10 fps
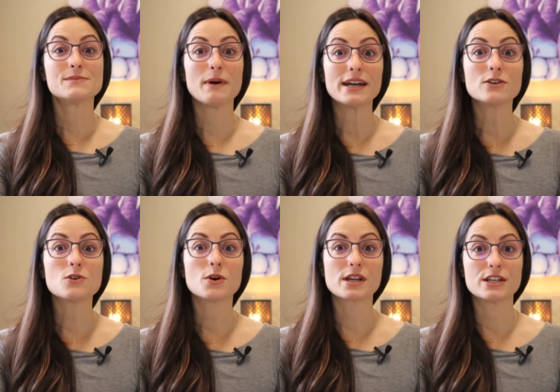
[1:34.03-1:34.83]
Spinal
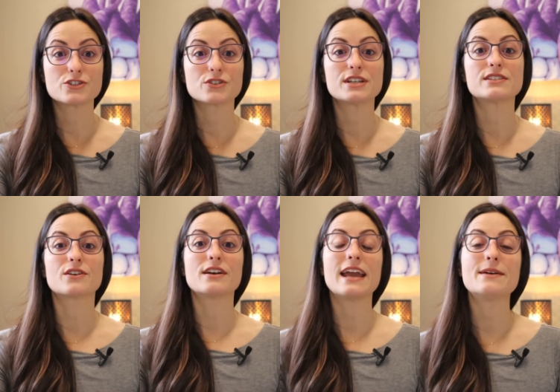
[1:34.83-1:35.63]
cord injuries
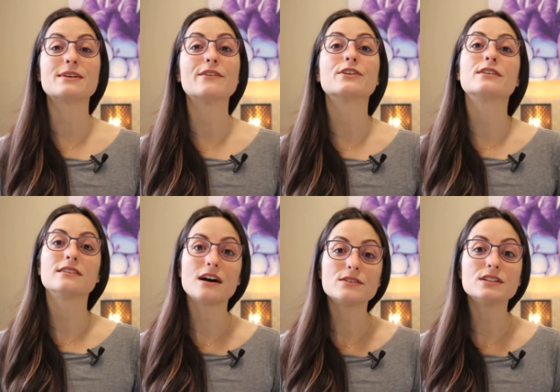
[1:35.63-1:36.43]
are named after the
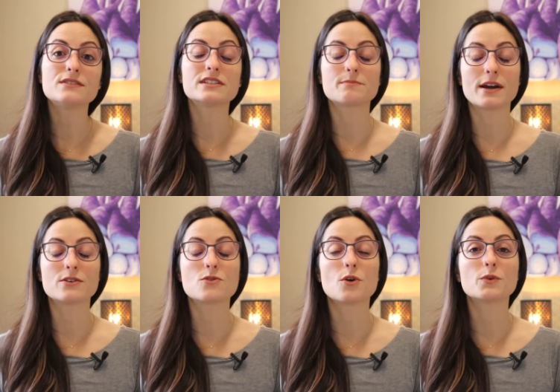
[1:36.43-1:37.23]
level of the
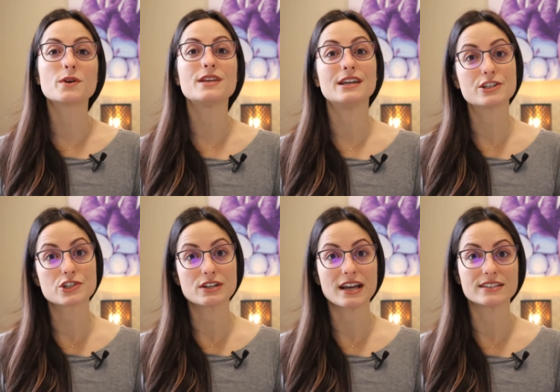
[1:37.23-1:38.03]
spinal cord where the
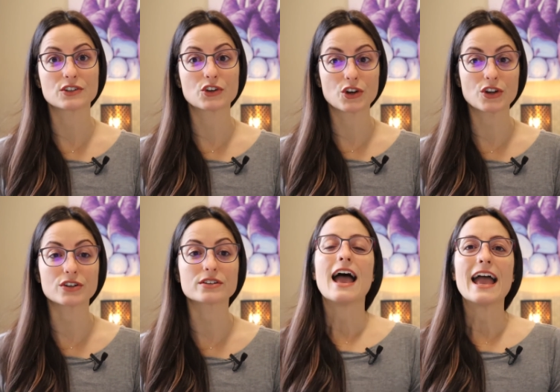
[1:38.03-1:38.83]
injury has
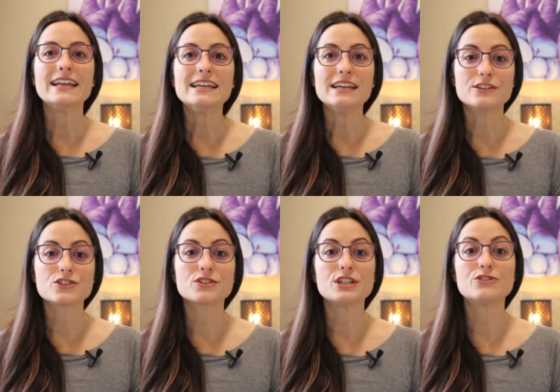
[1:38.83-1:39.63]
occurred. Any
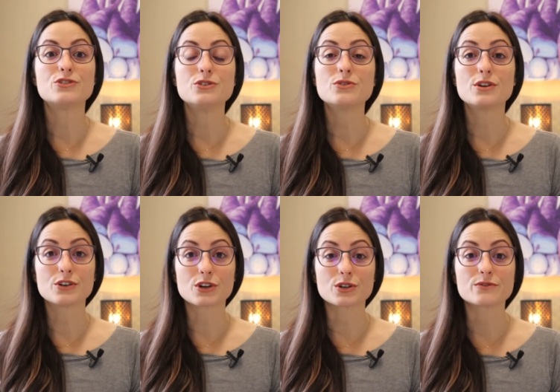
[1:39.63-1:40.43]
injury to the
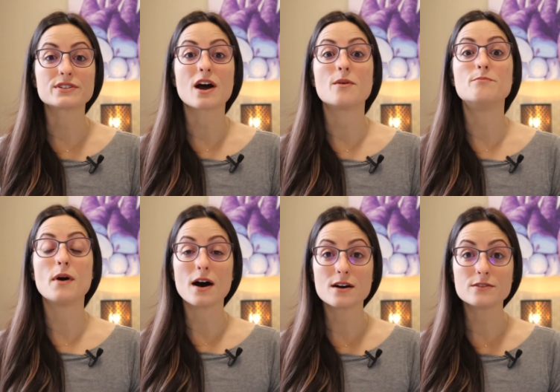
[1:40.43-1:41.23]
nerves
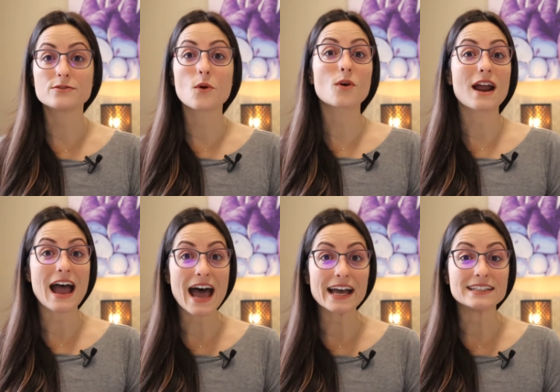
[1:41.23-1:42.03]
above or
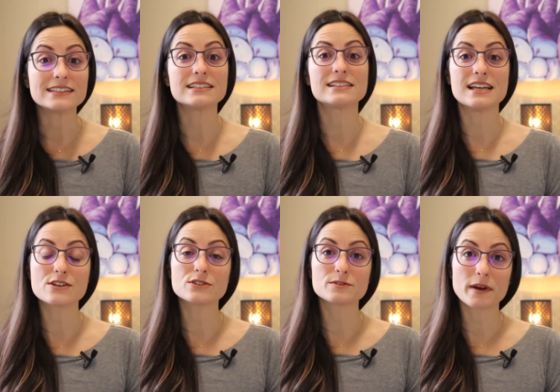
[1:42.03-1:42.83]
at the
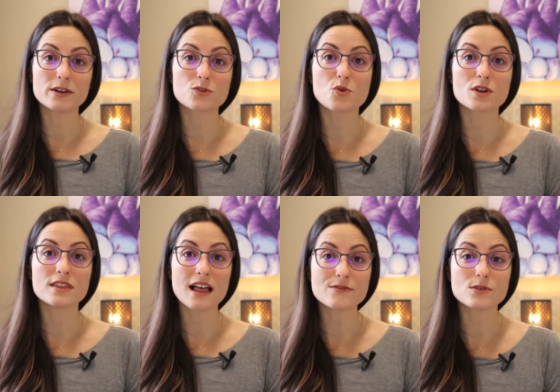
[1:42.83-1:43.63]
sacral spinal
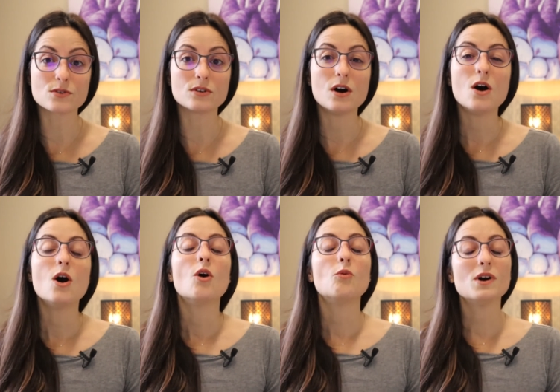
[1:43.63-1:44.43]
cord level
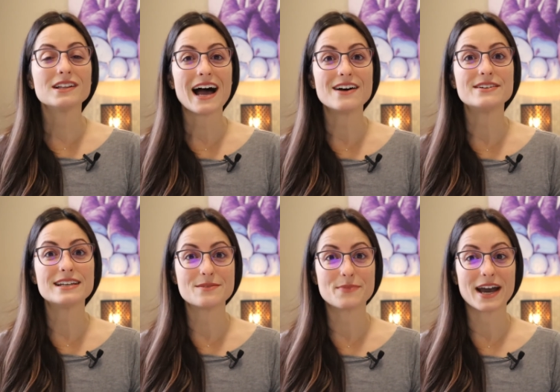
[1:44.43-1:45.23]
will have an
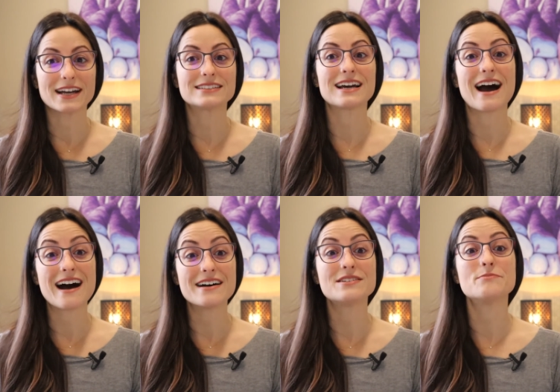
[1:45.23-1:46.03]
impact
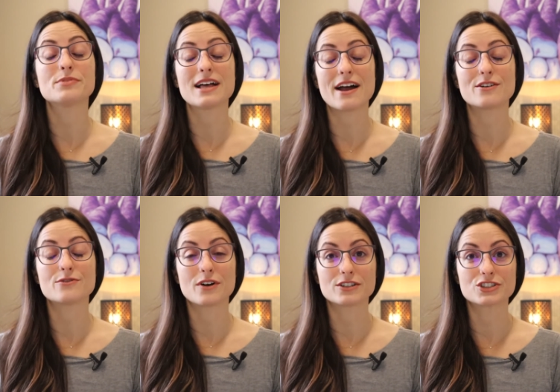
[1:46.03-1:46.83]
on bladder
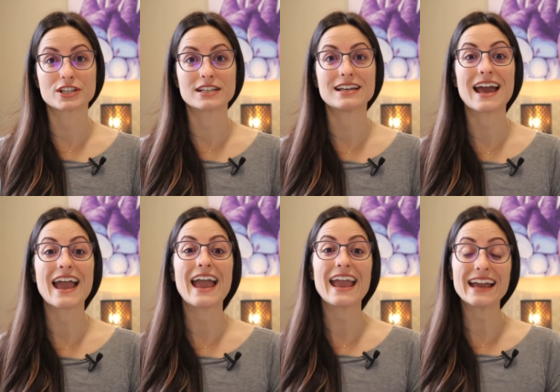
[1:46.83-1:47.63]
function
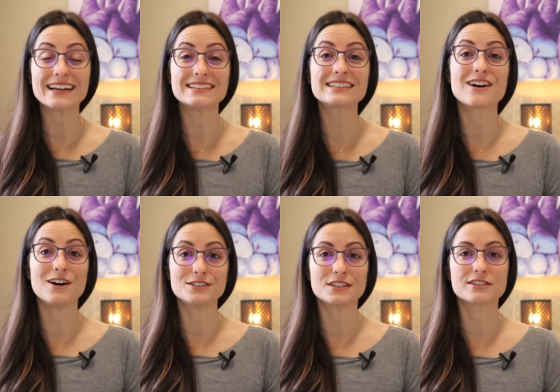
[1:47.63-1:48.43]
and
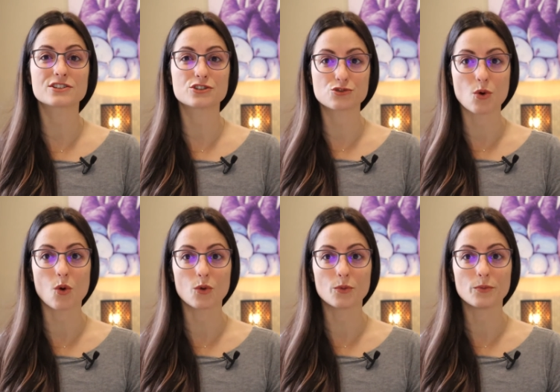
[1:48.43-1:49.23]
continence control.